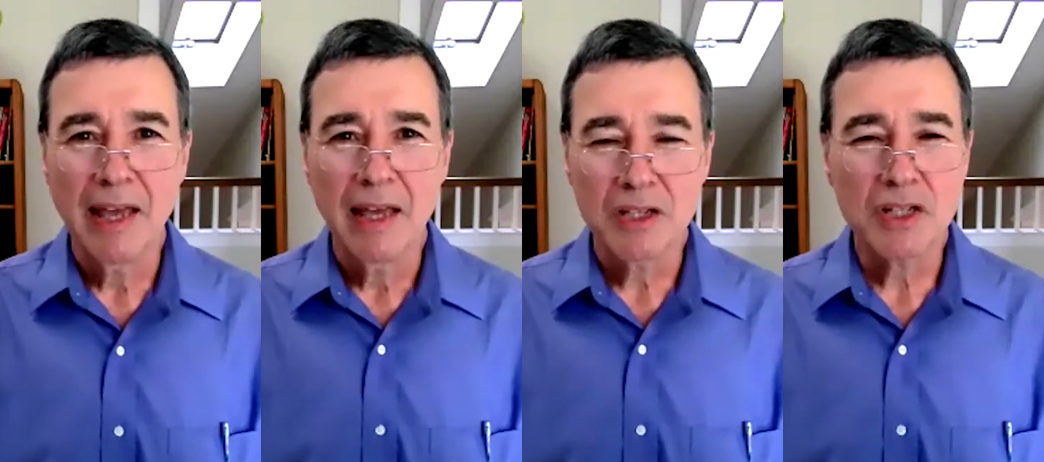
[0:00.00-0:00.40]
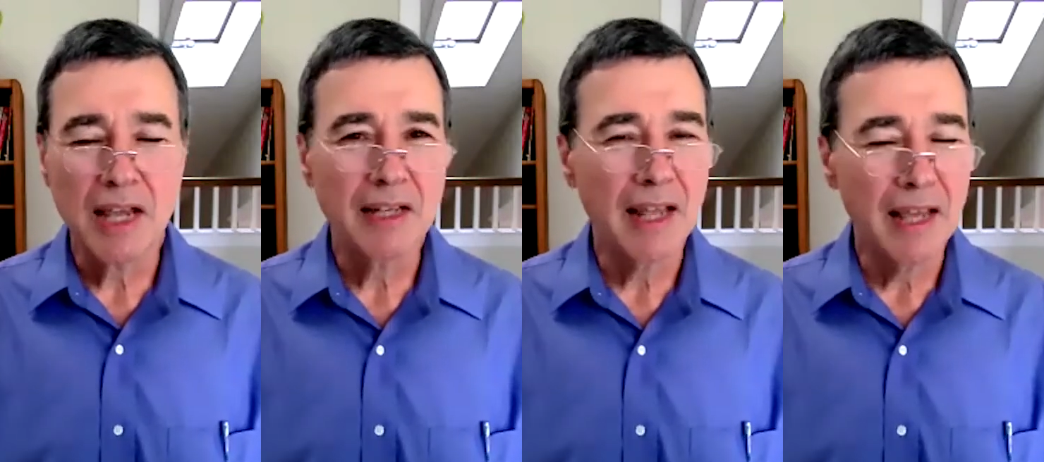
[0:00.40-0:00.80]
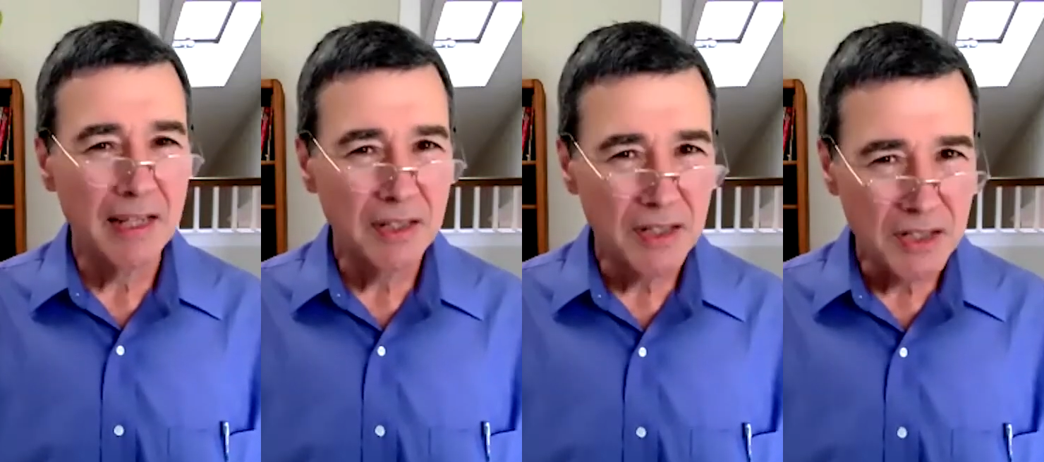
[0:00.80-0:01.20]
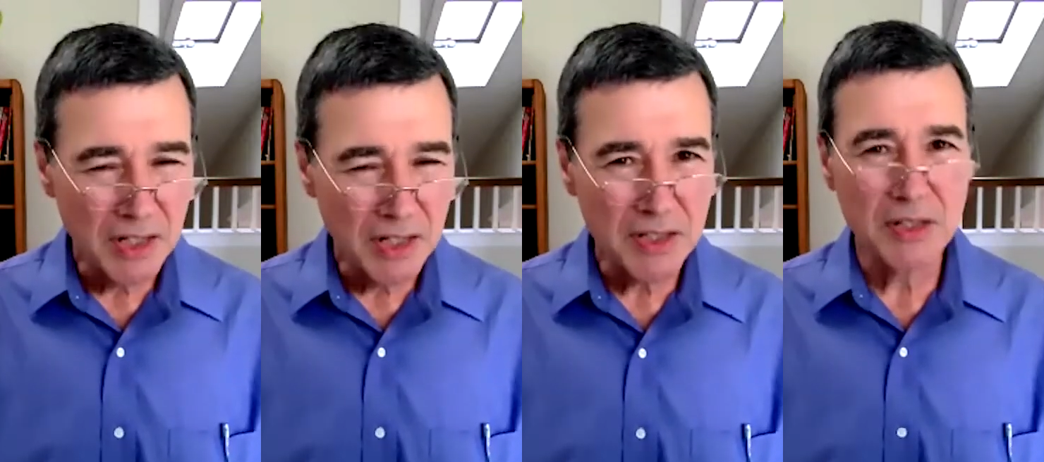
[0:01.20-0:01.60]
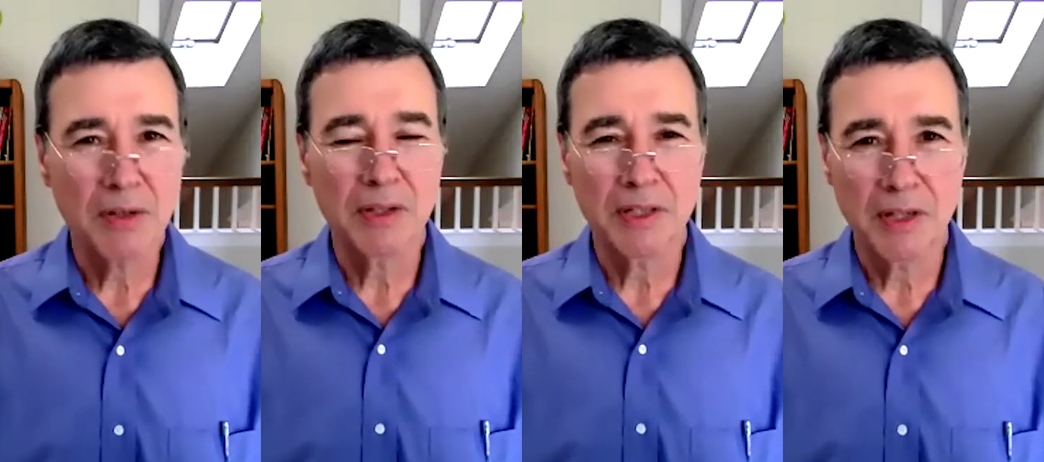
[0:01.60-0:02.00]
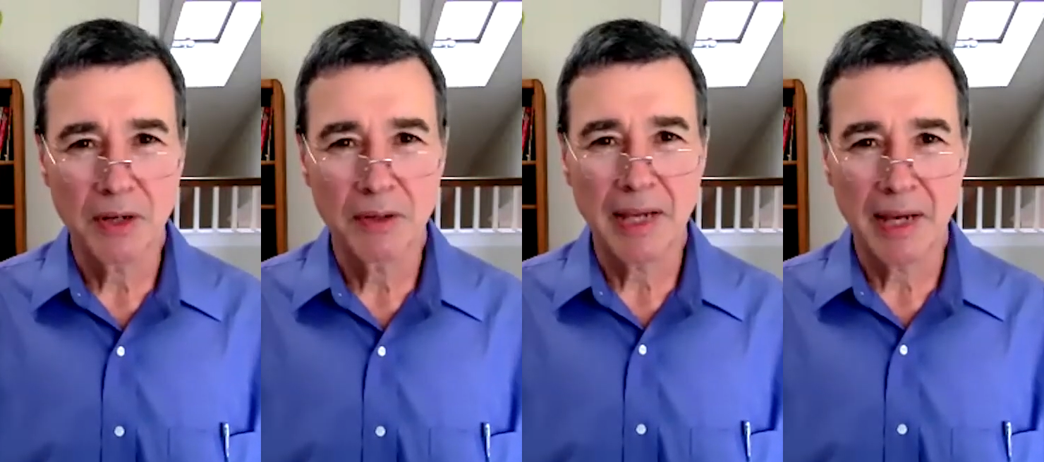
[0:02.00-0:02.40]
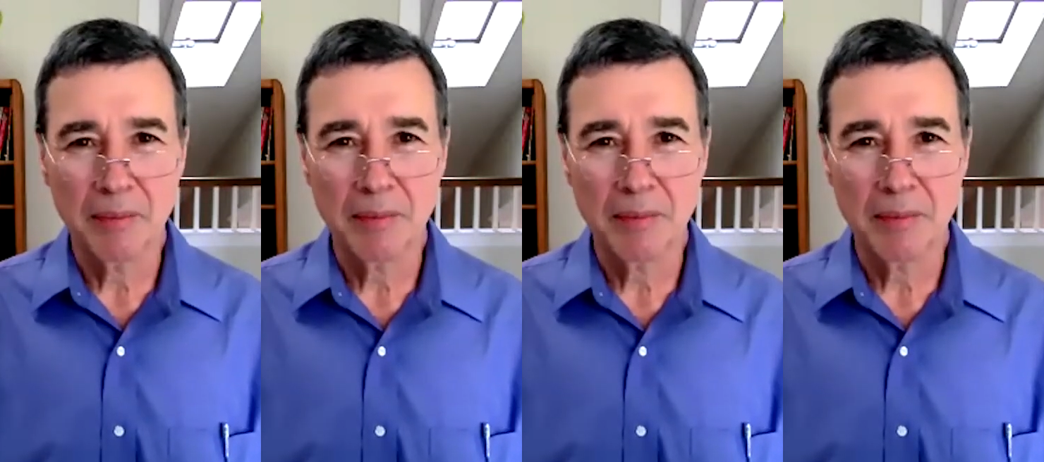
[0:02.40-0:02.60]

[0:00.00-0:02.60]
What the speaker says: State aid to cities is going to go down